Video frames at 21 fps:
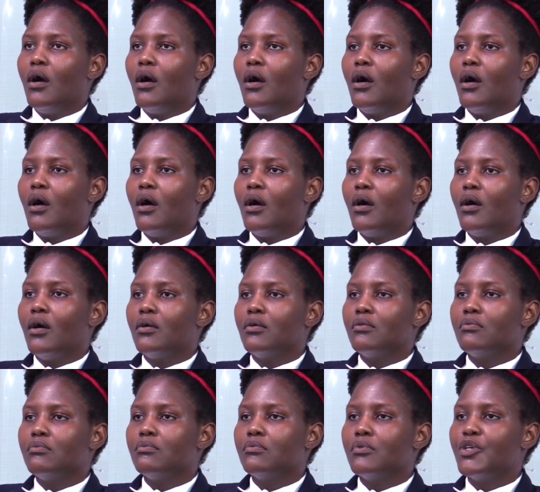
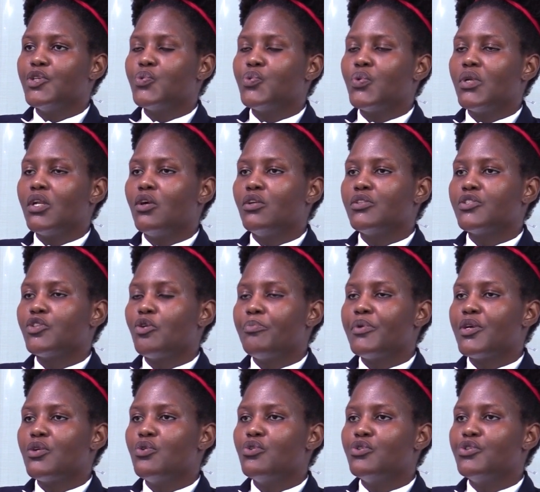It will also
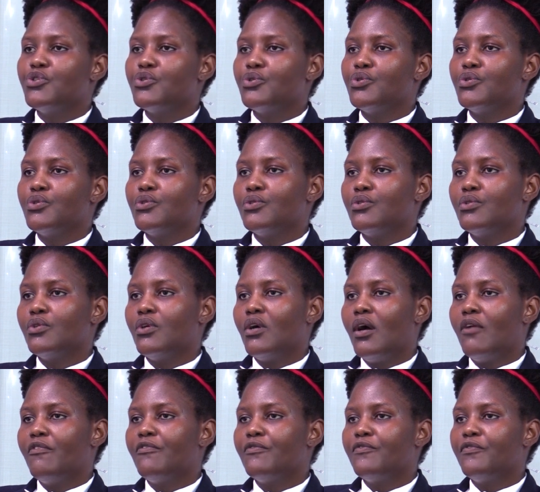be good to
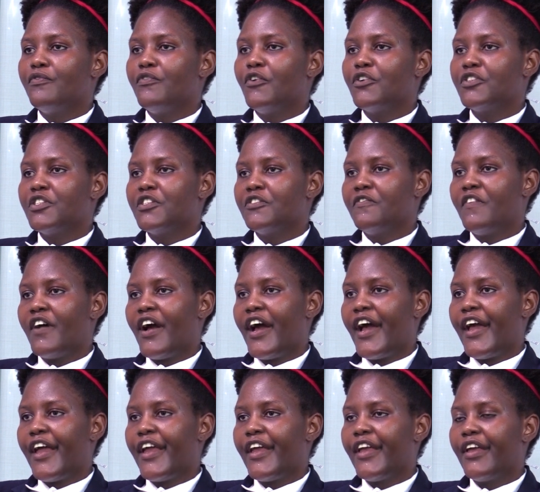
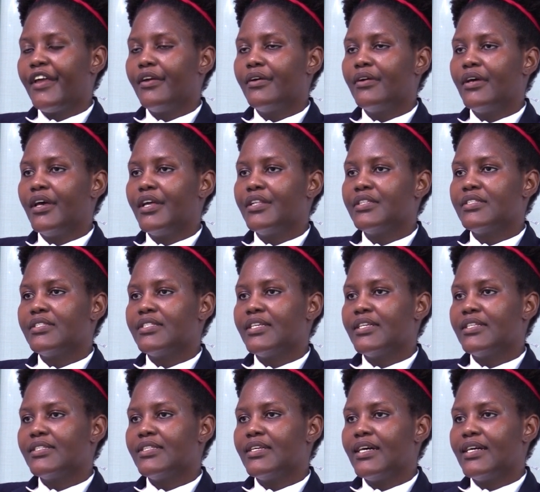fortify and
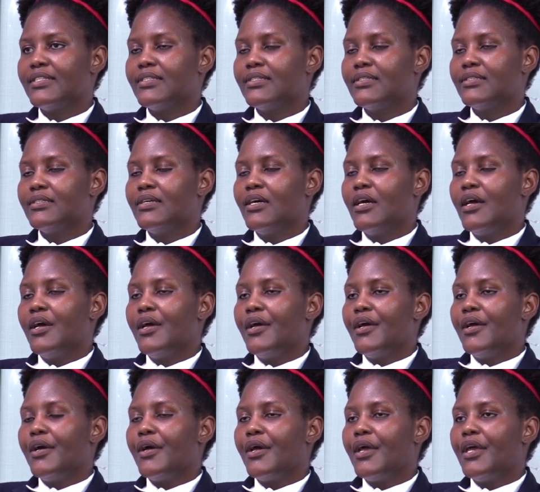state that
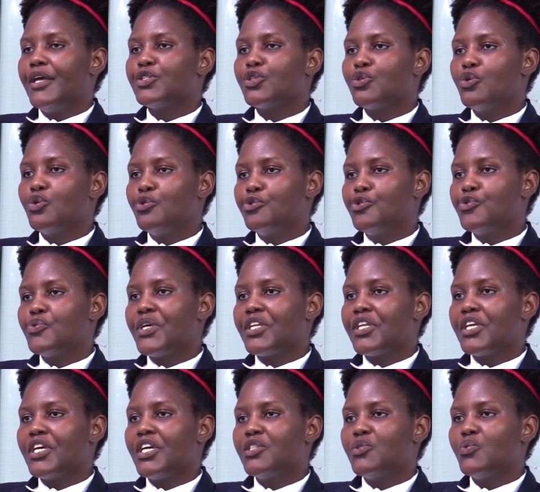it's good to
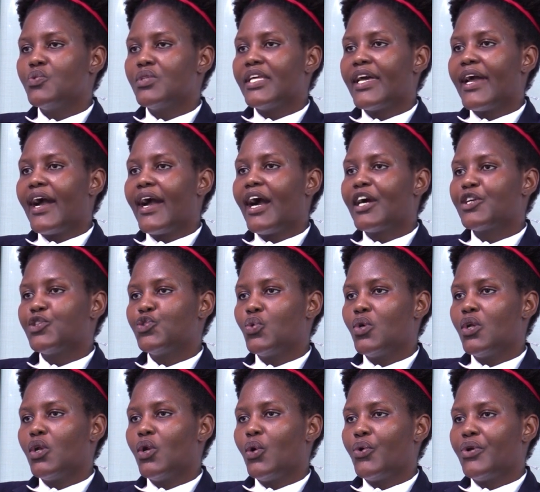engage with the
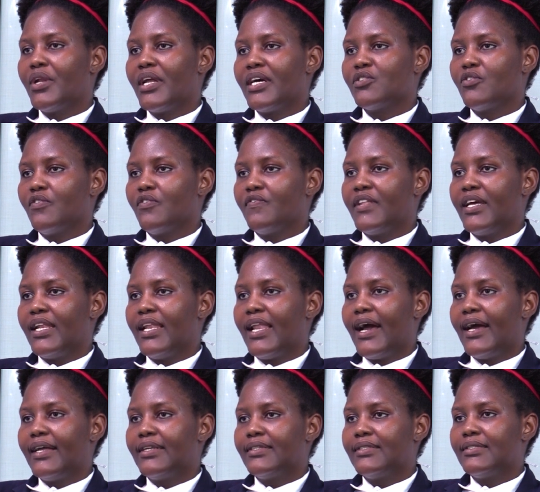actual owners of the
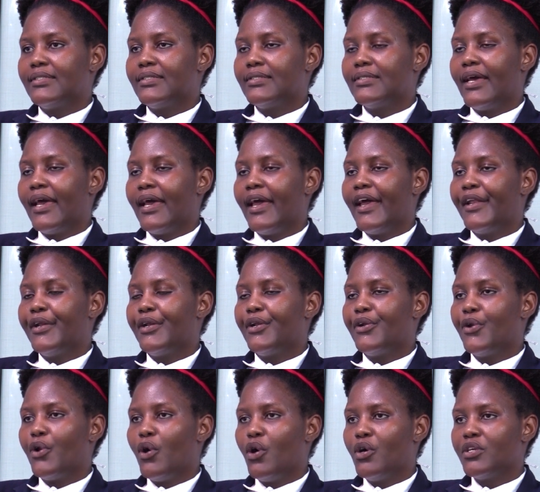land and
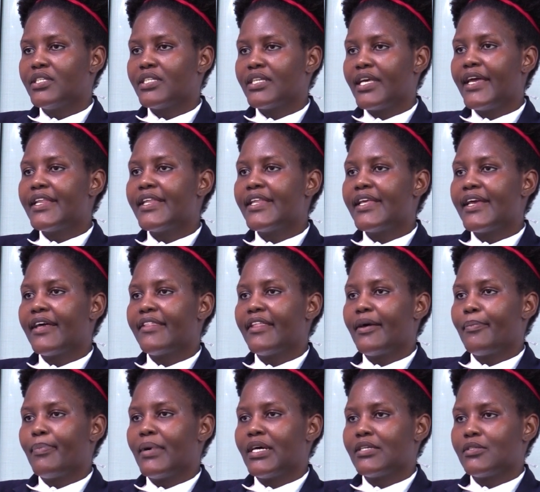not any
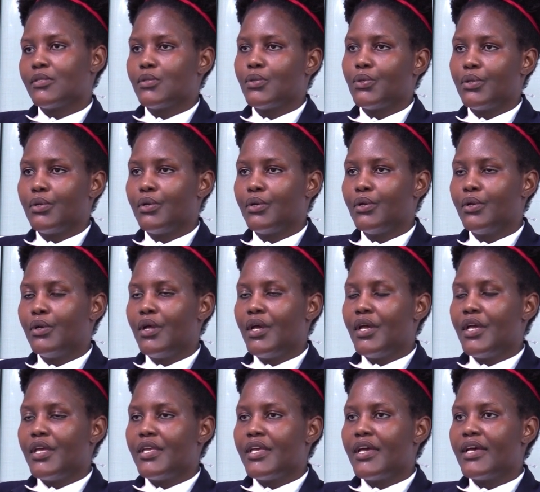other person.
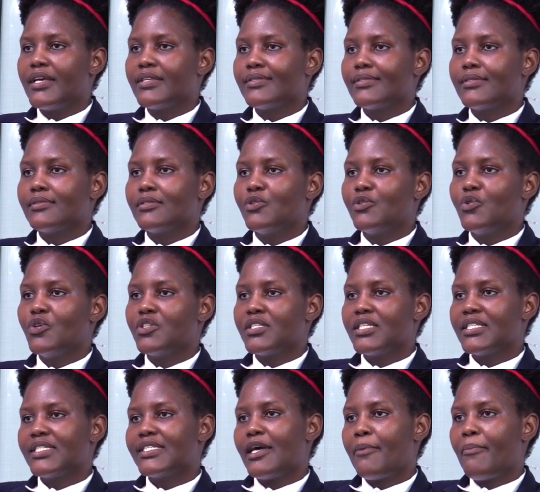Yes, your
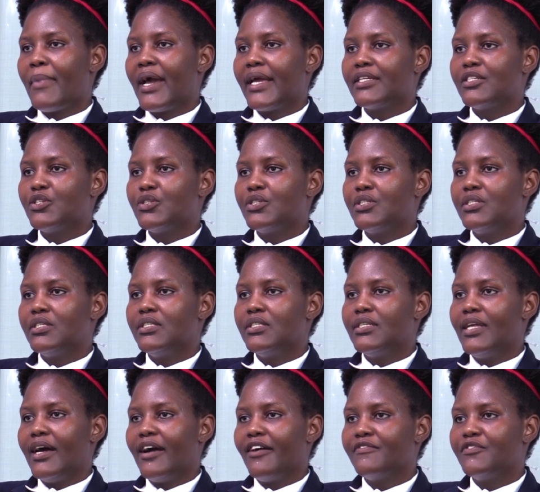sister might
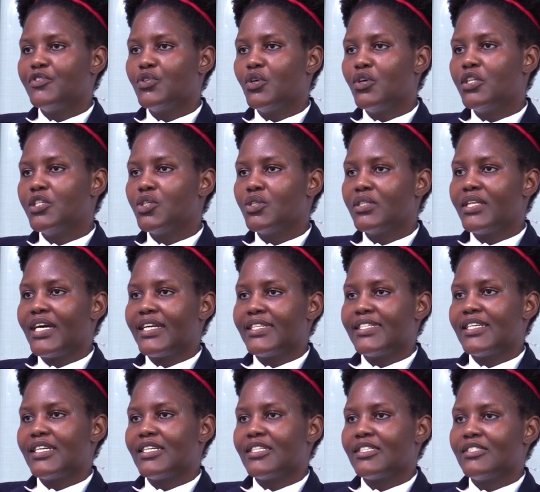have told you
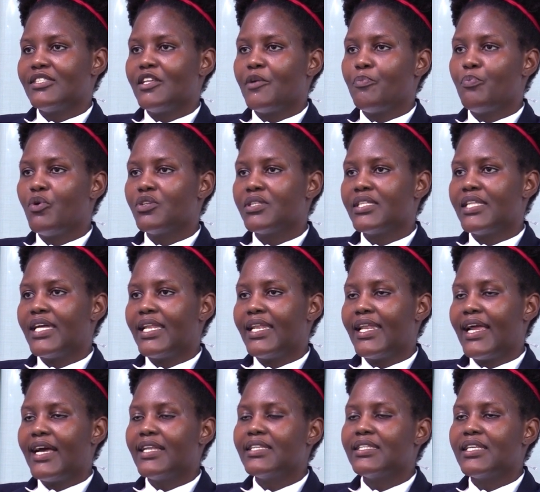that, yes, they bought the
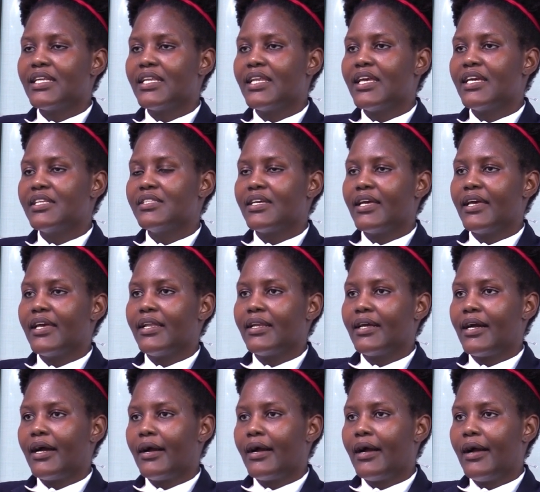land, they get the
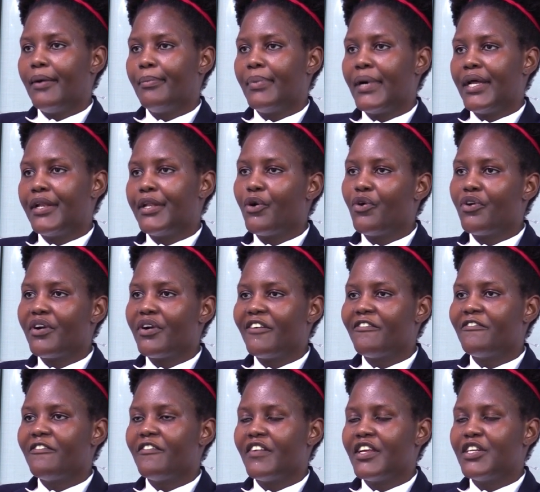company, or a
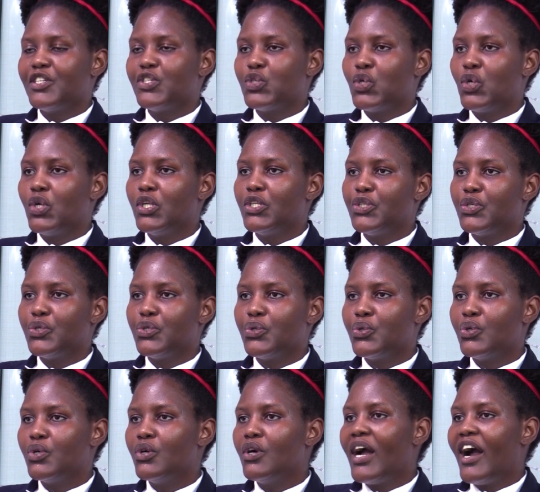friend told
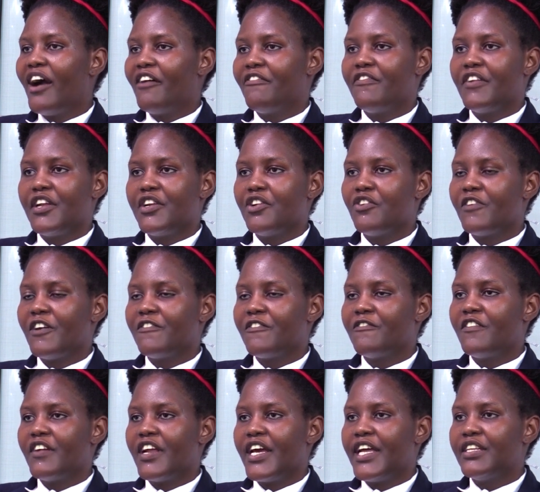you, a friend of a
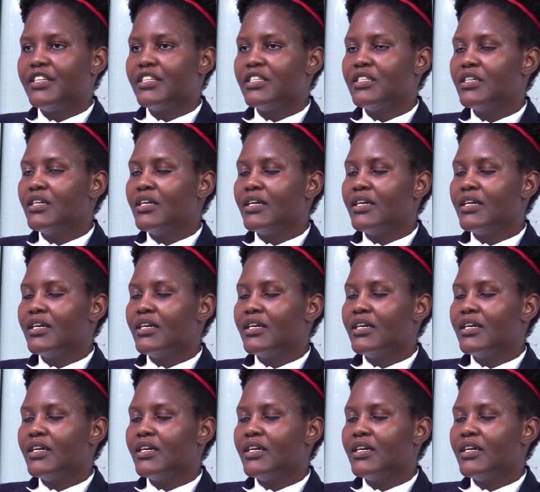friend,